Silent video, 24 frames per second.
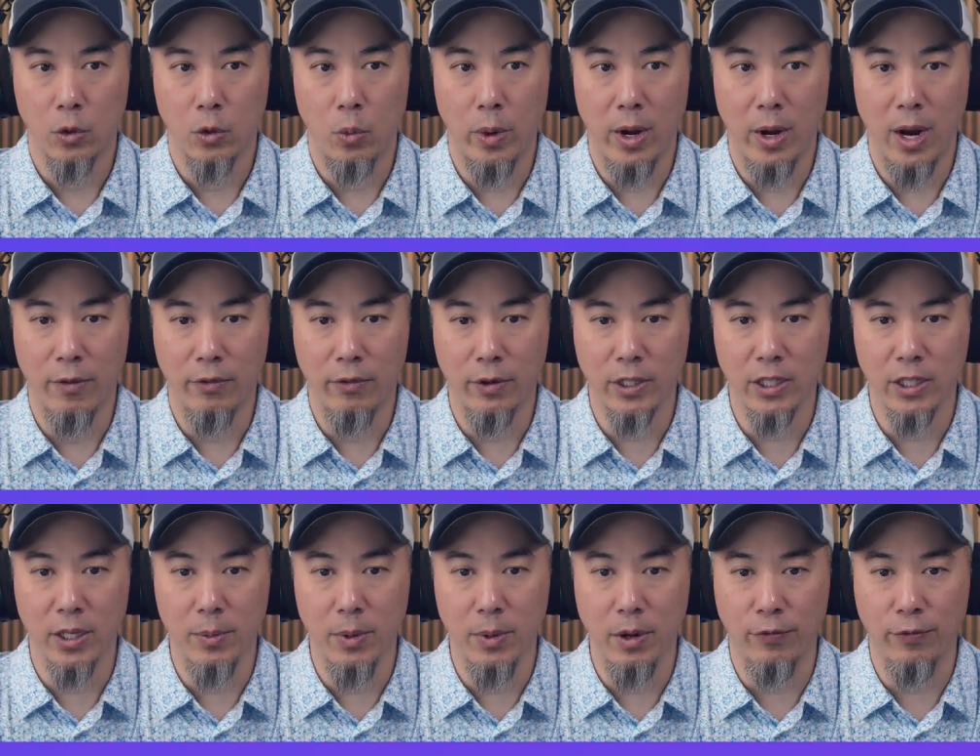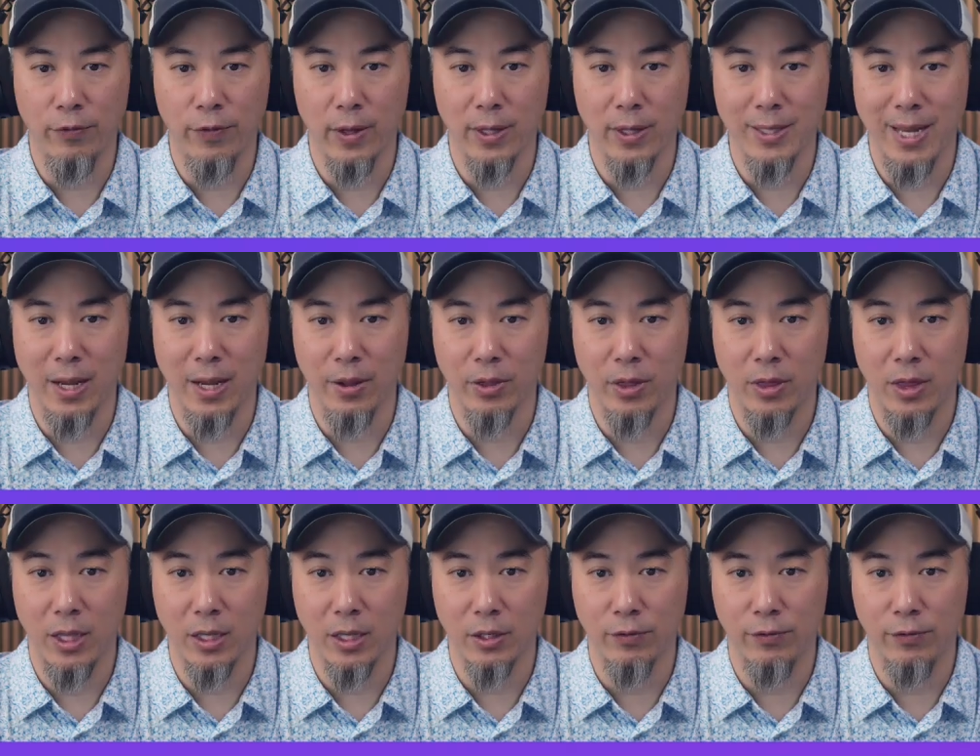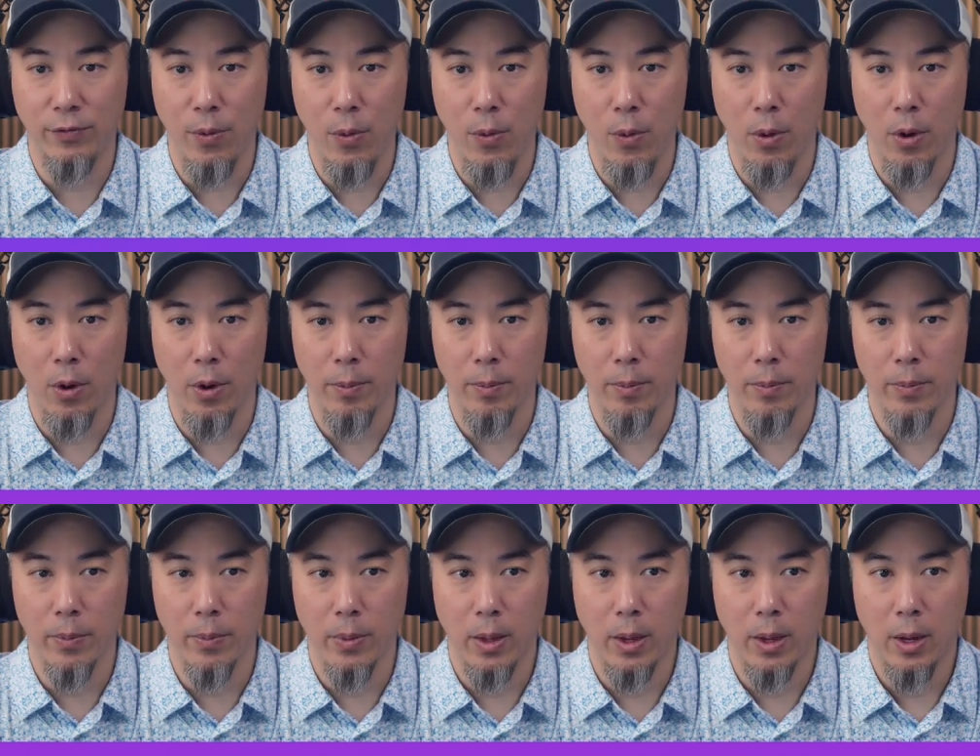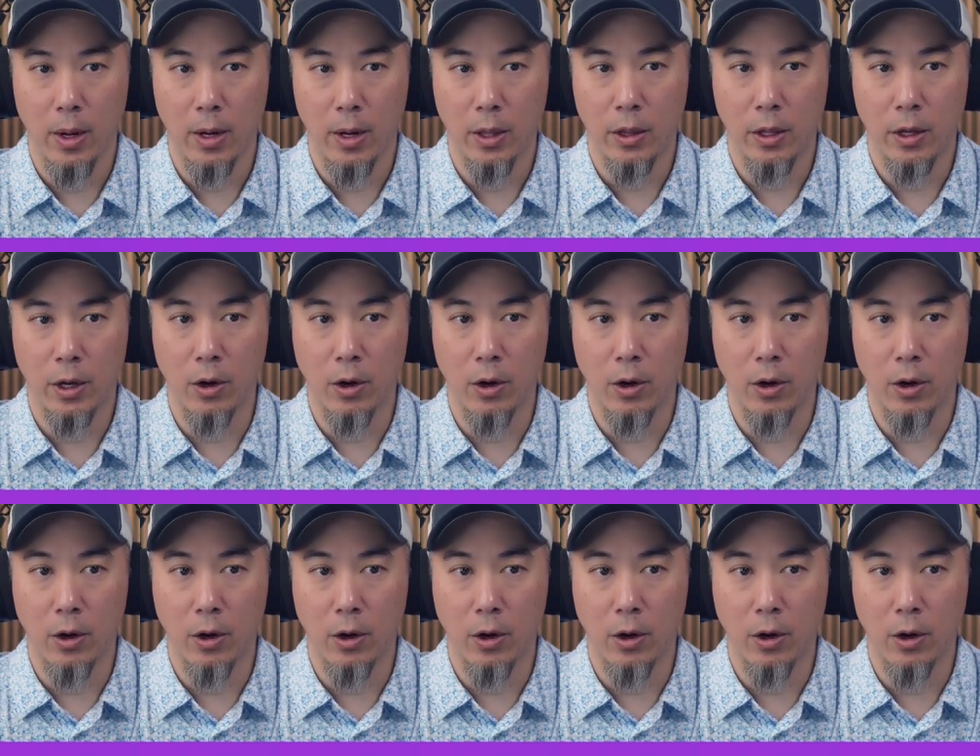whenever somebody fills out this form, they're